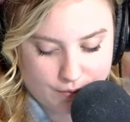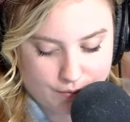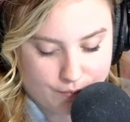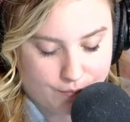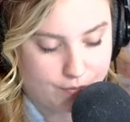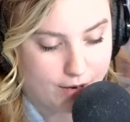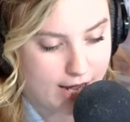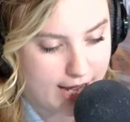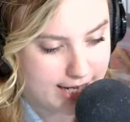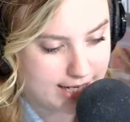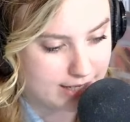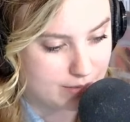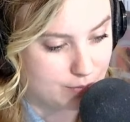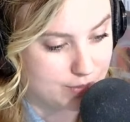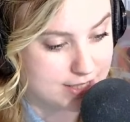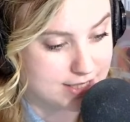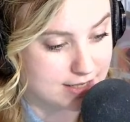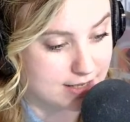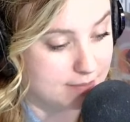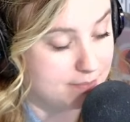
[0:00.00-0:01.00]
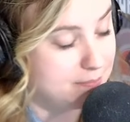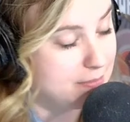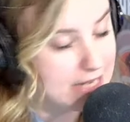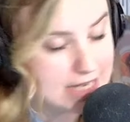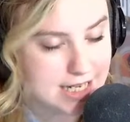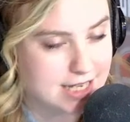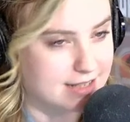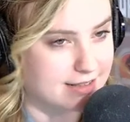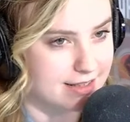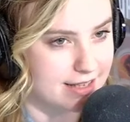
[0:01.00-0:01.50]
Ryan was
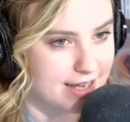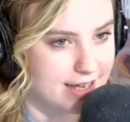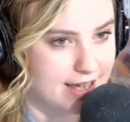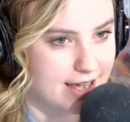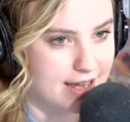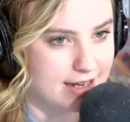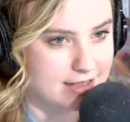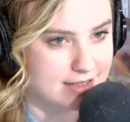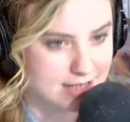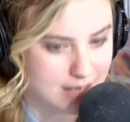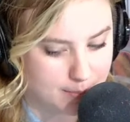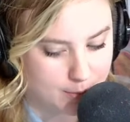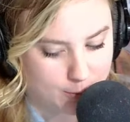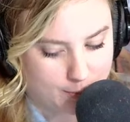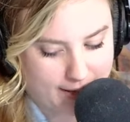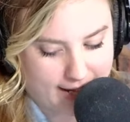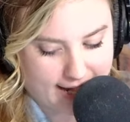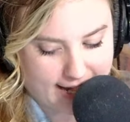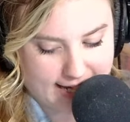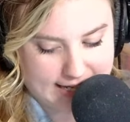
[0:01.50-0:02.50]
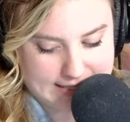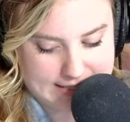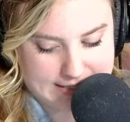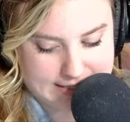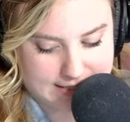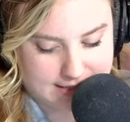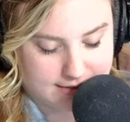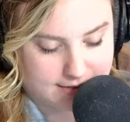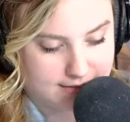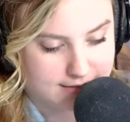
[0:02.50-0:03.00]
immediately a double pass.
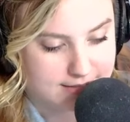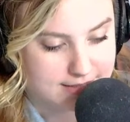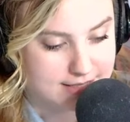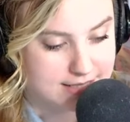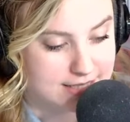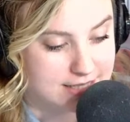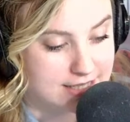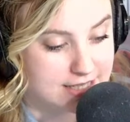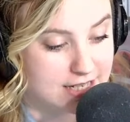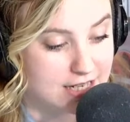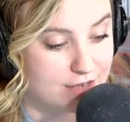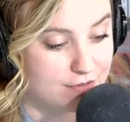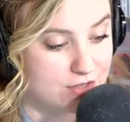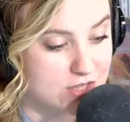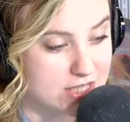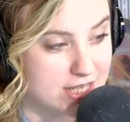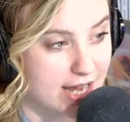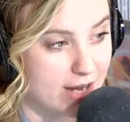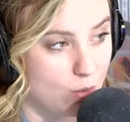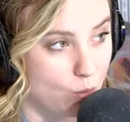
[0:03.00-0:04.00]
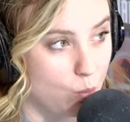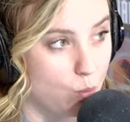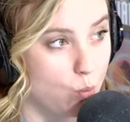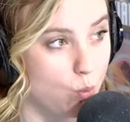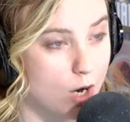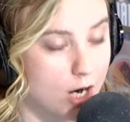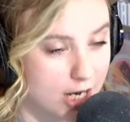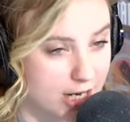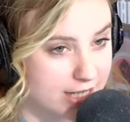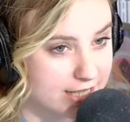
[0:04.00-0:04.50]
Steve said
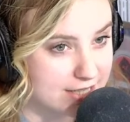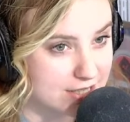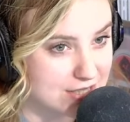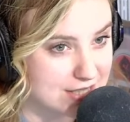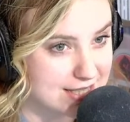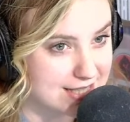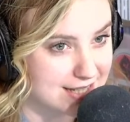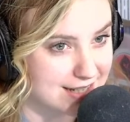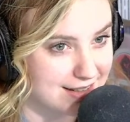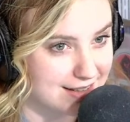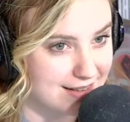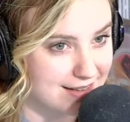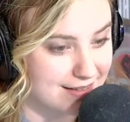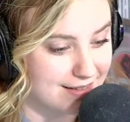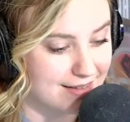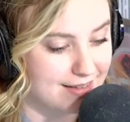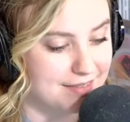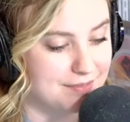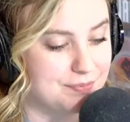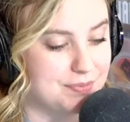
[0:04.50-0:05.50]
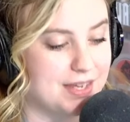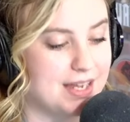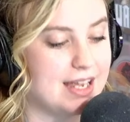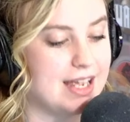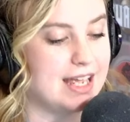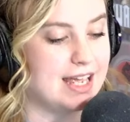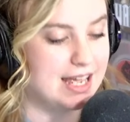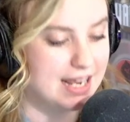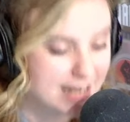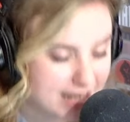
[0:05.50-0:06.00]
works.
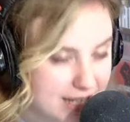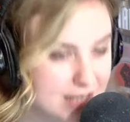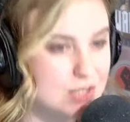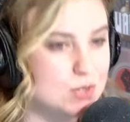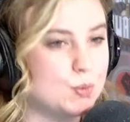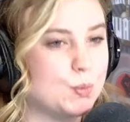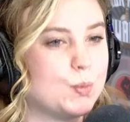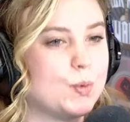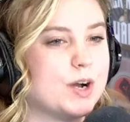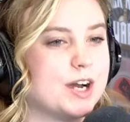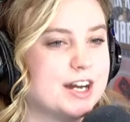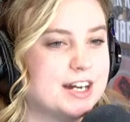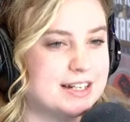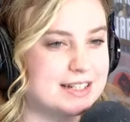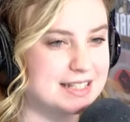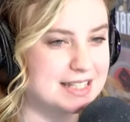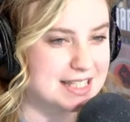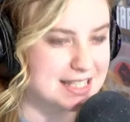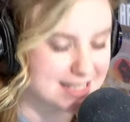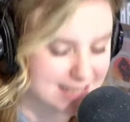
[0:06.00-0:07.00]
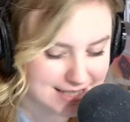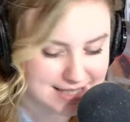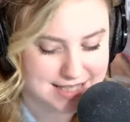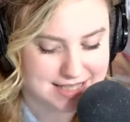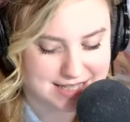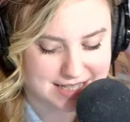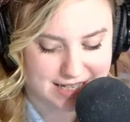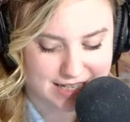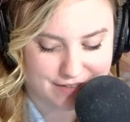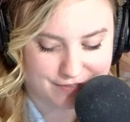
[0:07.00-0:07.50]
It is works.
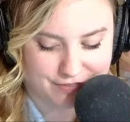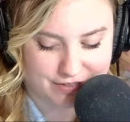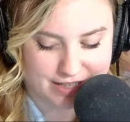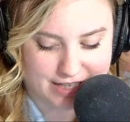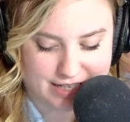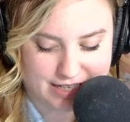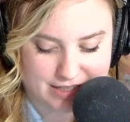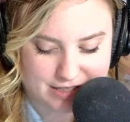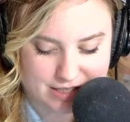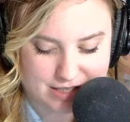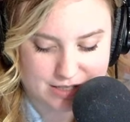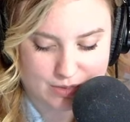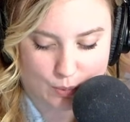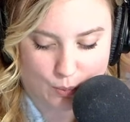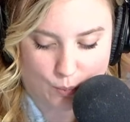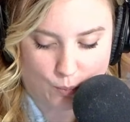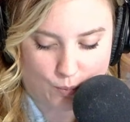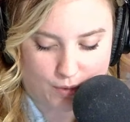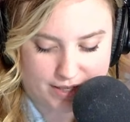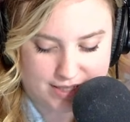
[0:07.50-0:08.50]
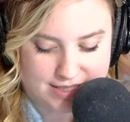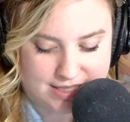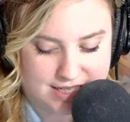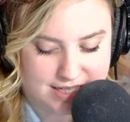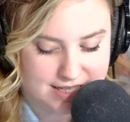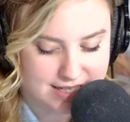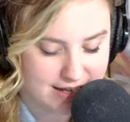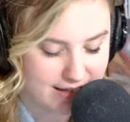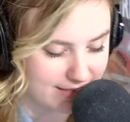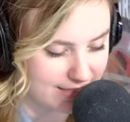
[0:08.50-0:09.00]
Steve leads one
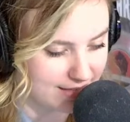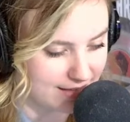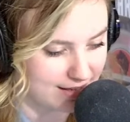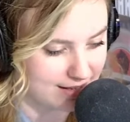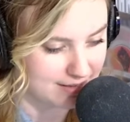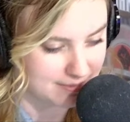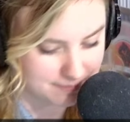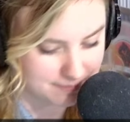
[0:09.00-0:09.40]
to nothing.